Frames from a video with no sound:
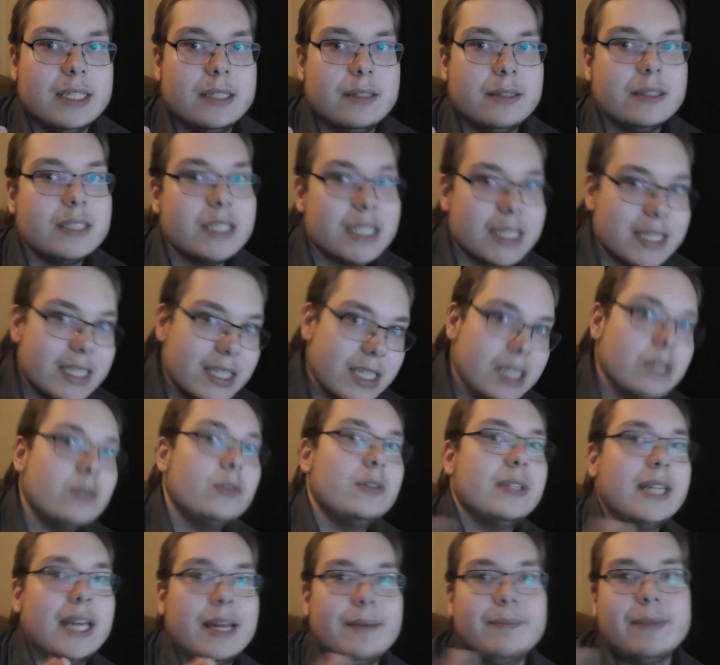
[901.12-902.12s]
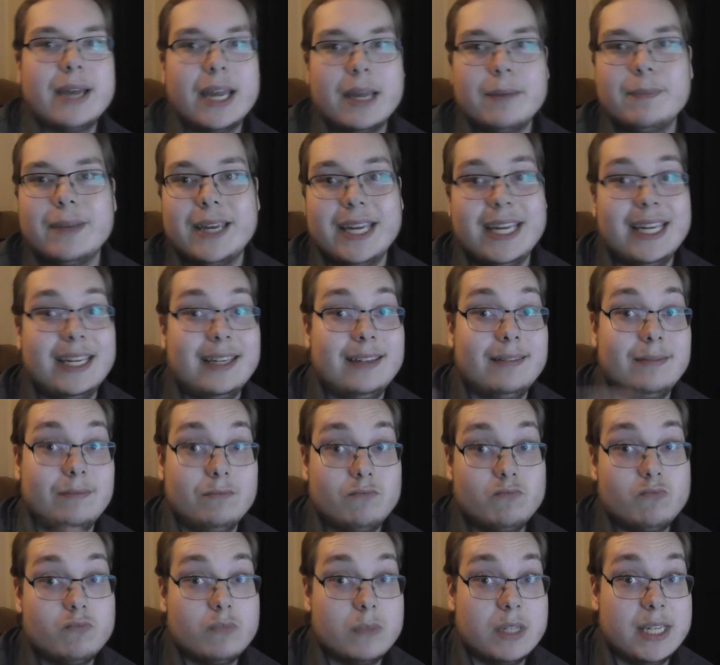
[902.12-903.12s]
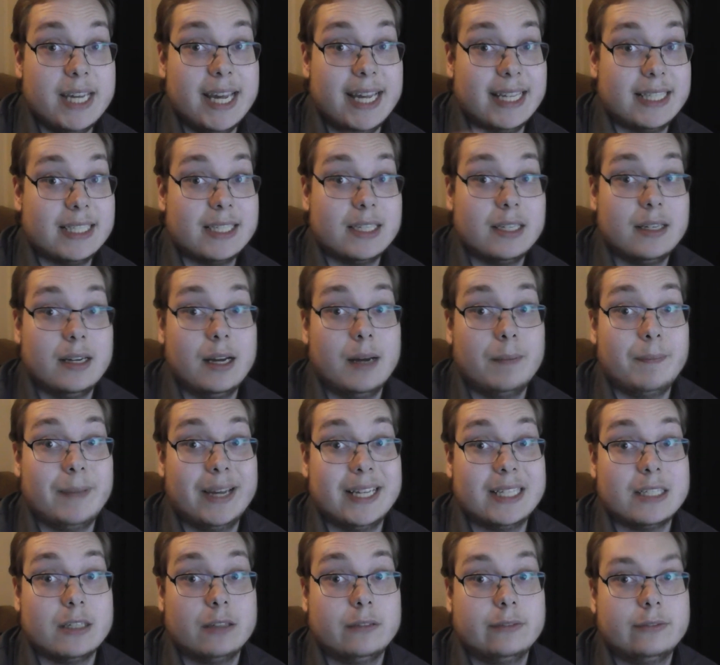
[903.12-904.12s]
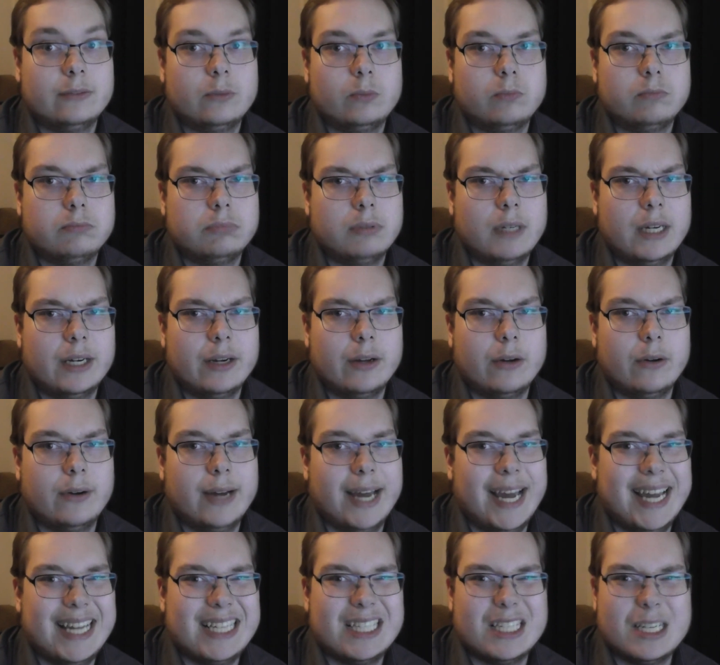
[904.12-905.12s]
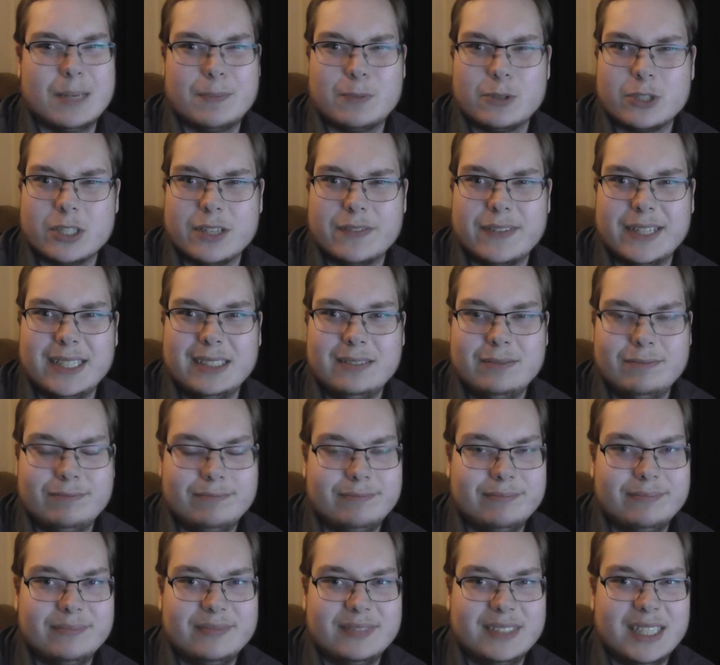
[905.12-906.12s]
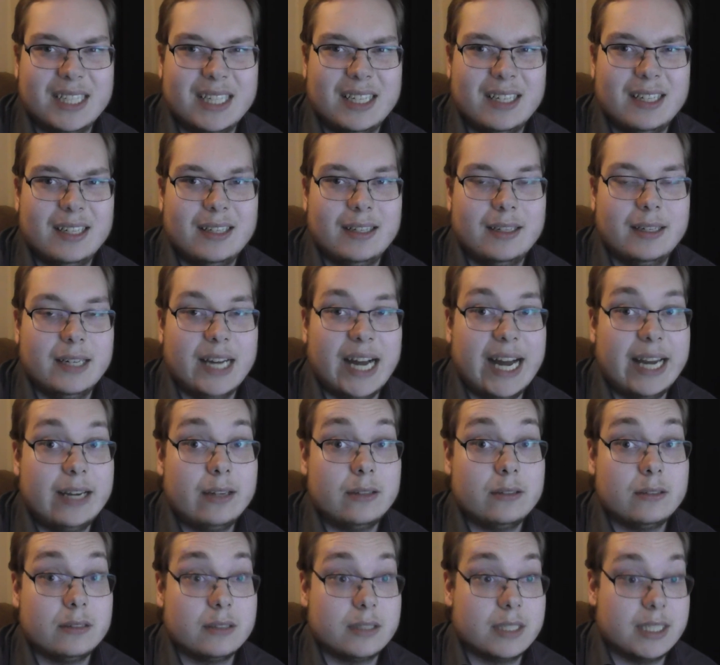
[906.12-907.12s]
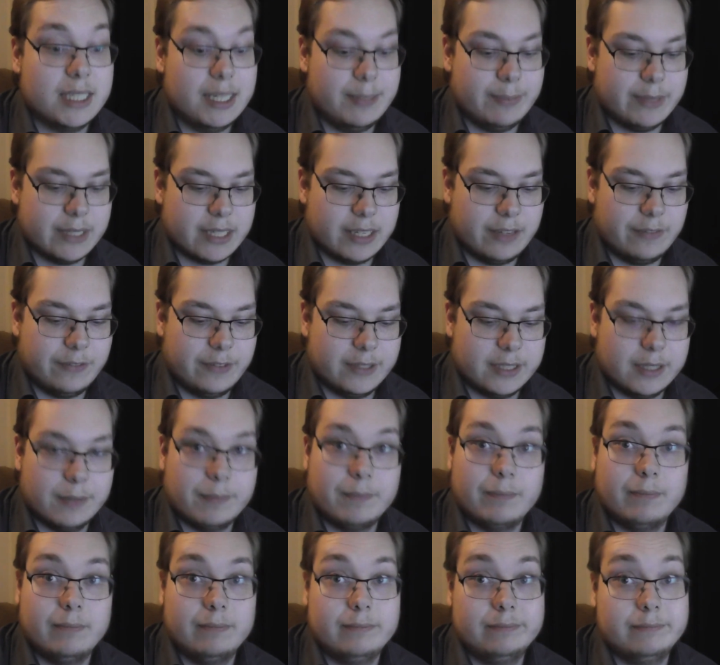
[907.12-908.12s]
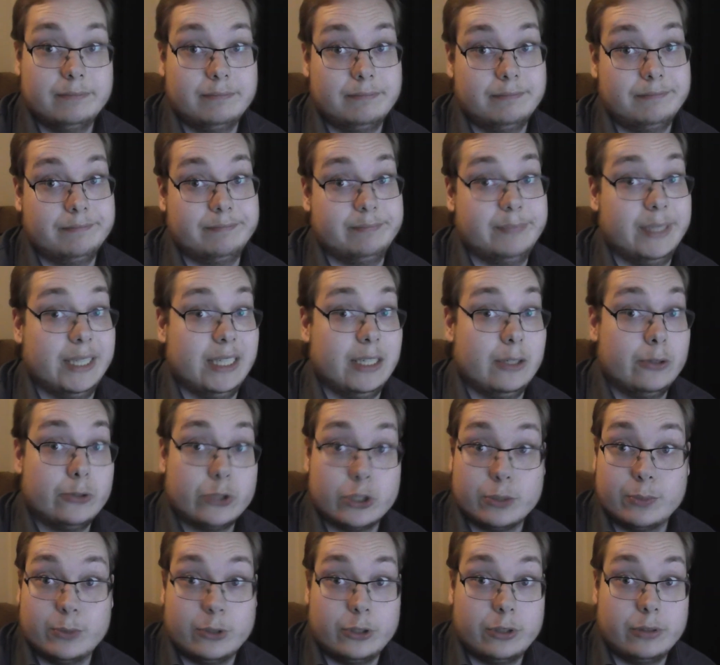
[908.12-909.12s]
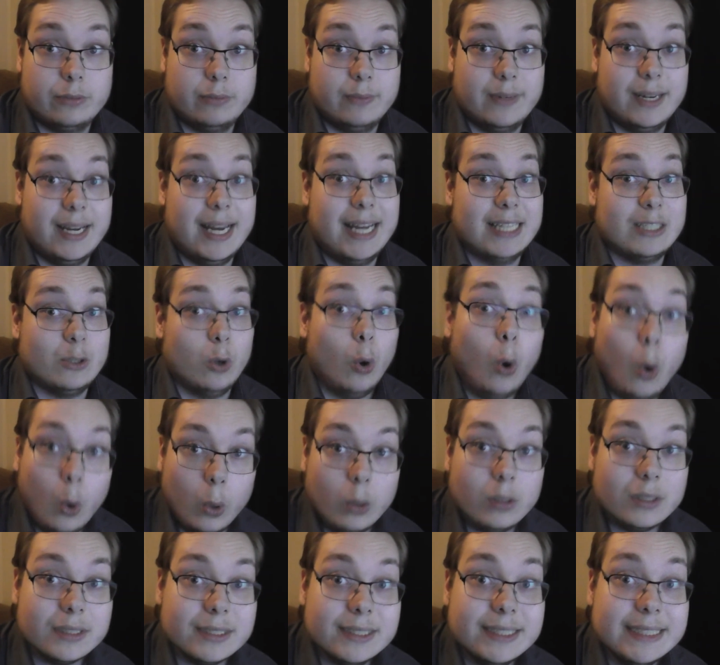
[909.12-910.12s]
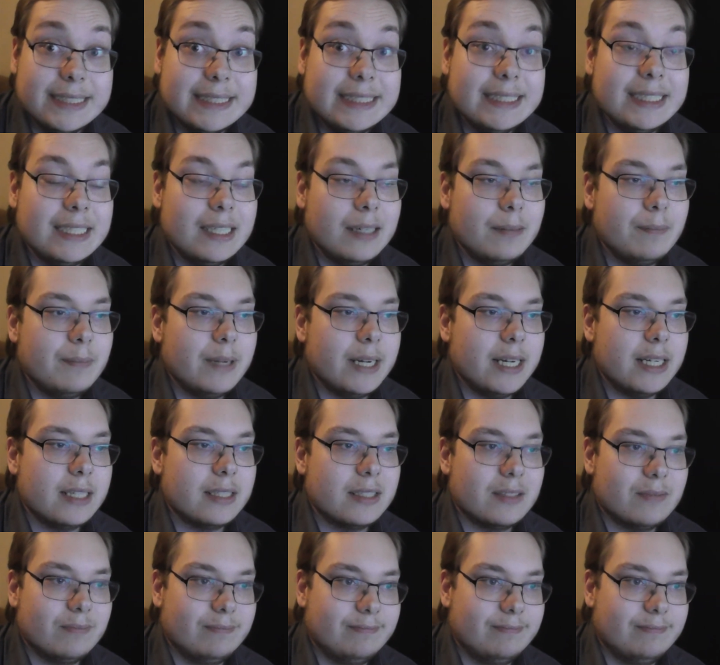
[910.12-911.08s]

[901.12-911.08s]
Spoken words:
so they maybe get a bit of, I don't know, a heads up or something. I don't see myself as a big YouTuber at all, but